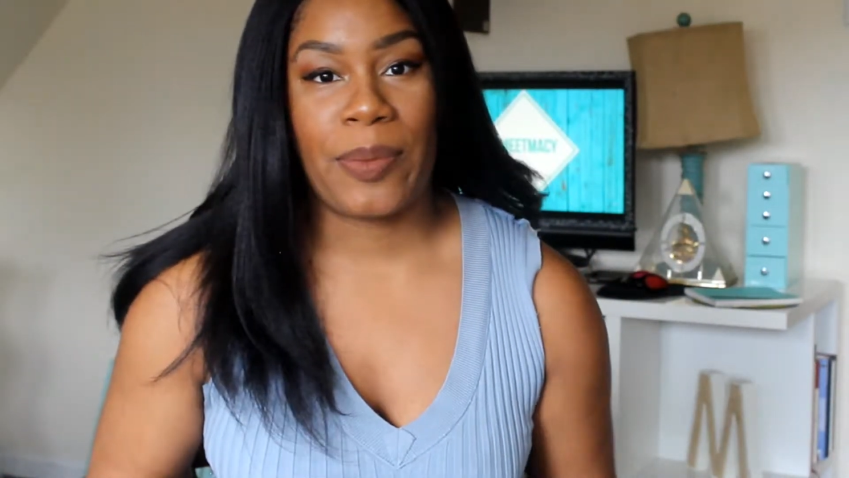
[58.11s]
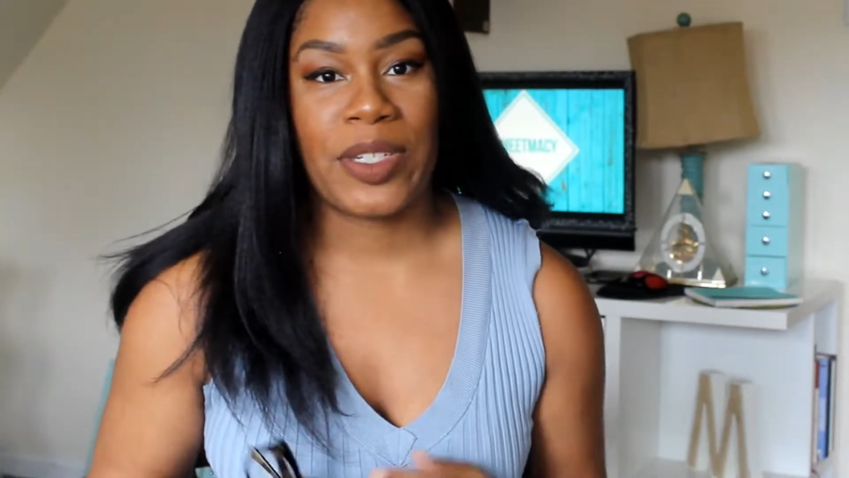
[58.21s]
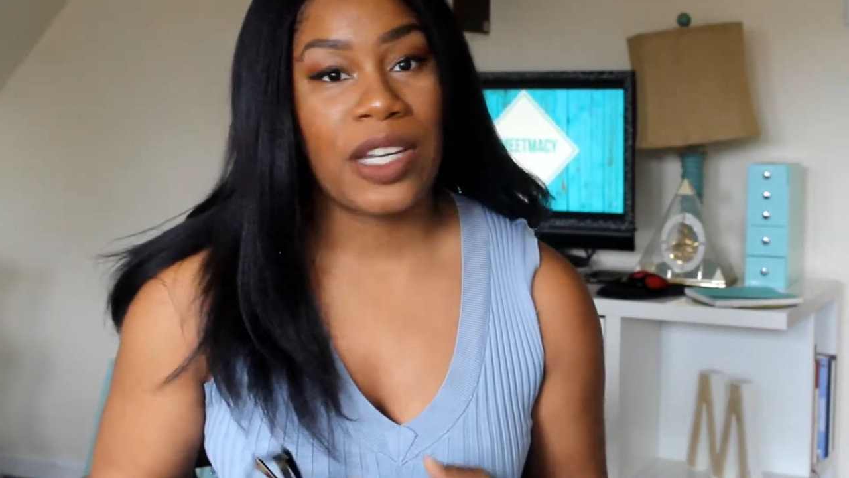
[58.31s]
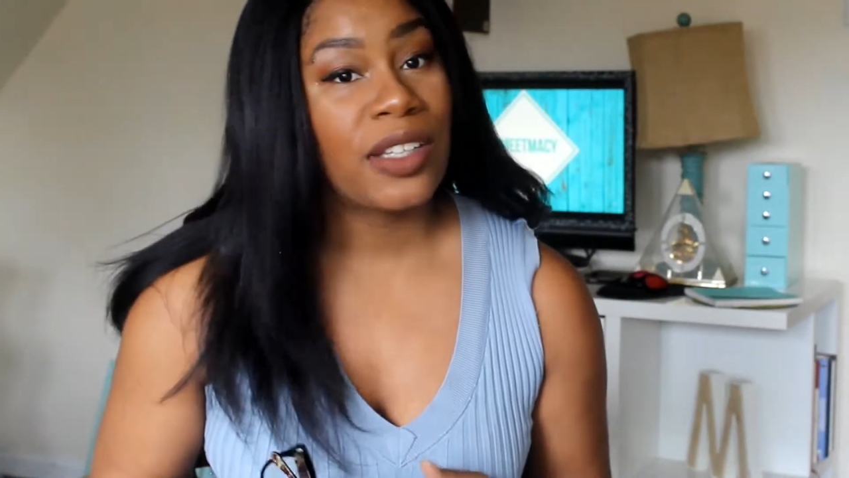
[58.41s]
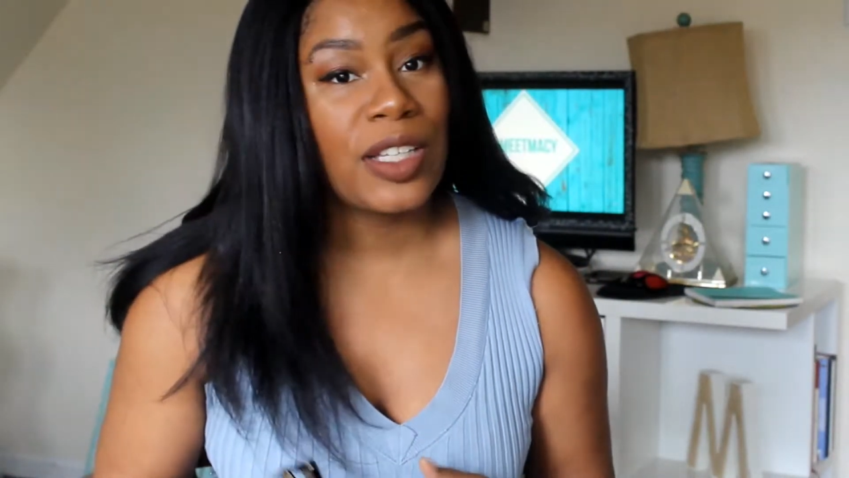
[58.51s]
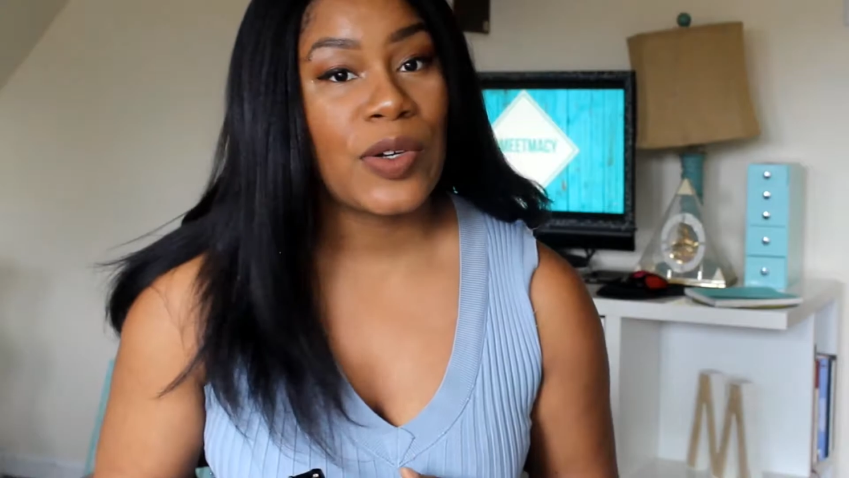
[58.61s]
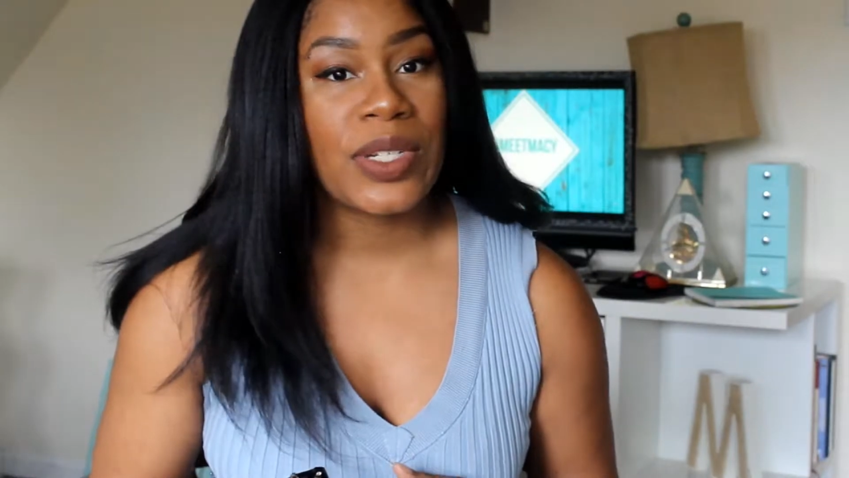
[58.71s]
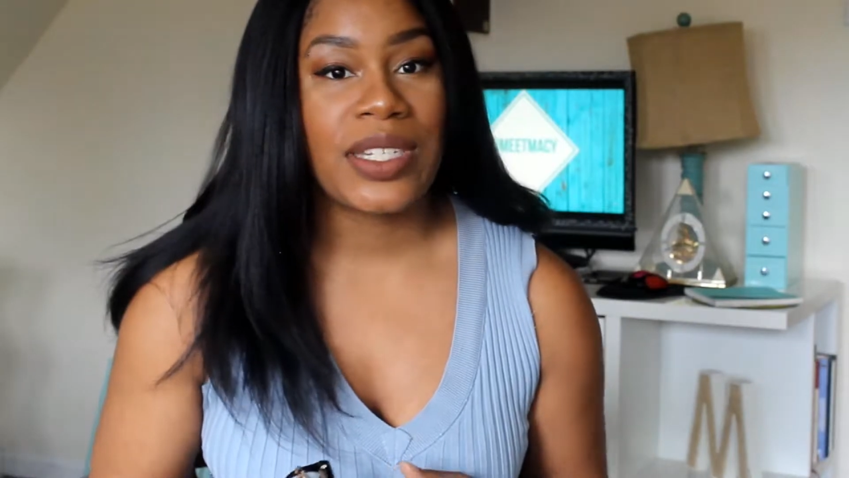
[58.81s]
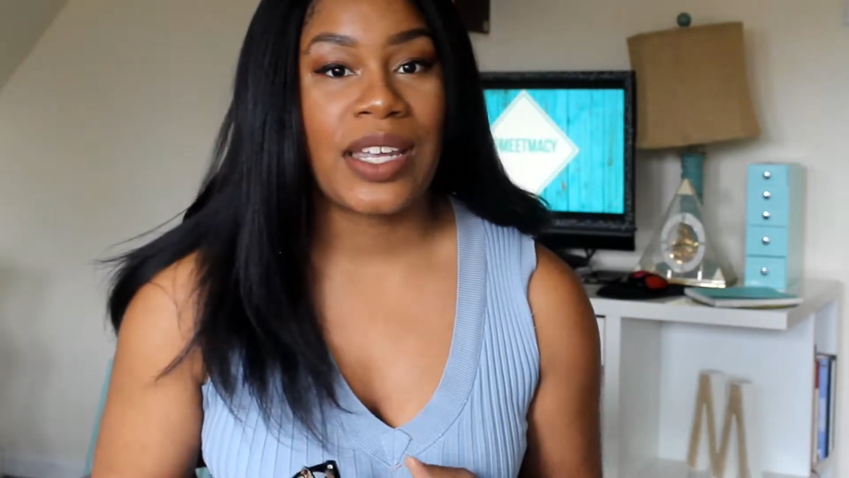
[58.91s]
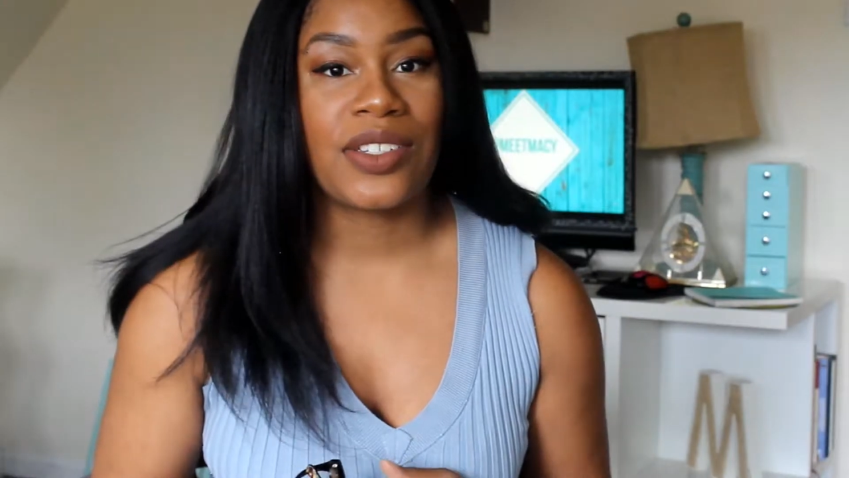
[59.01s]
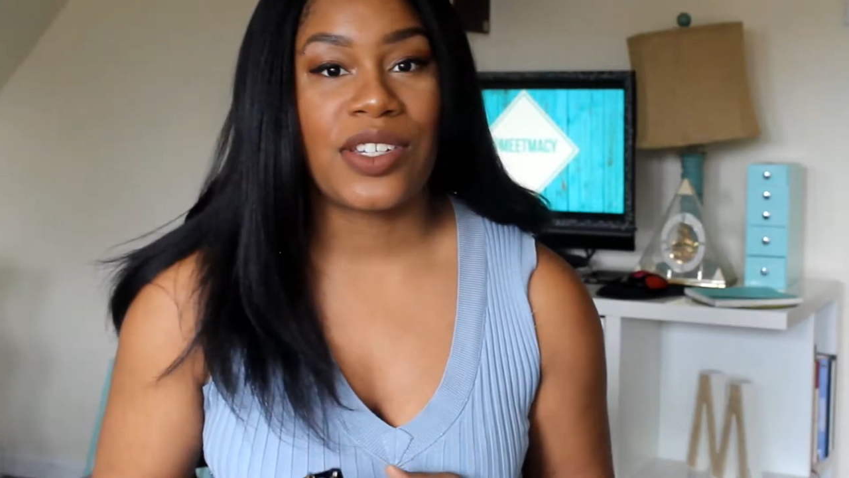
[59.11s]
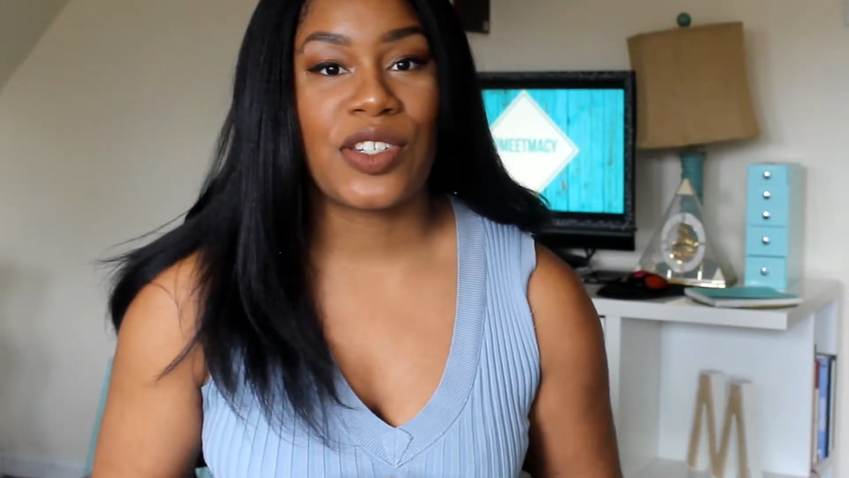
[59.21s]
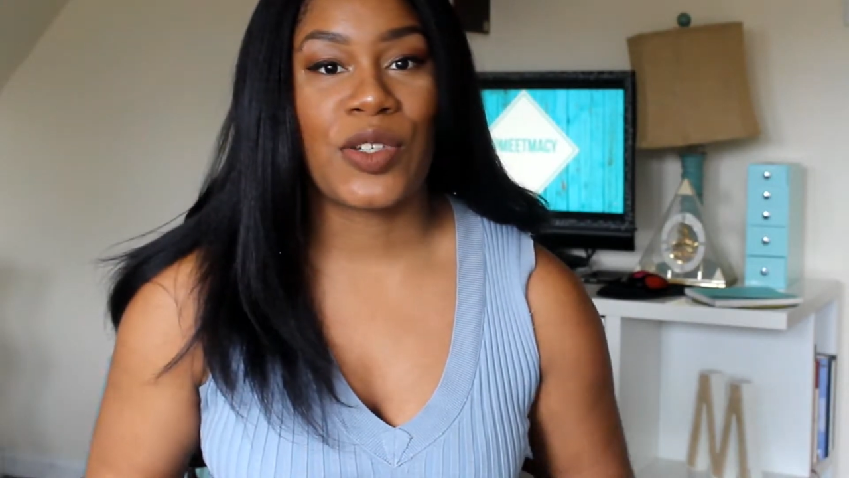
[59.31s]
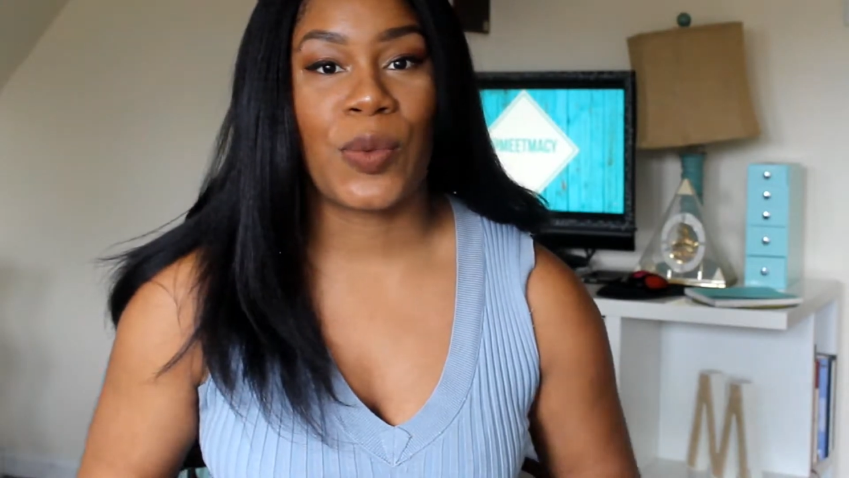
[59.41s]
particularly close attention to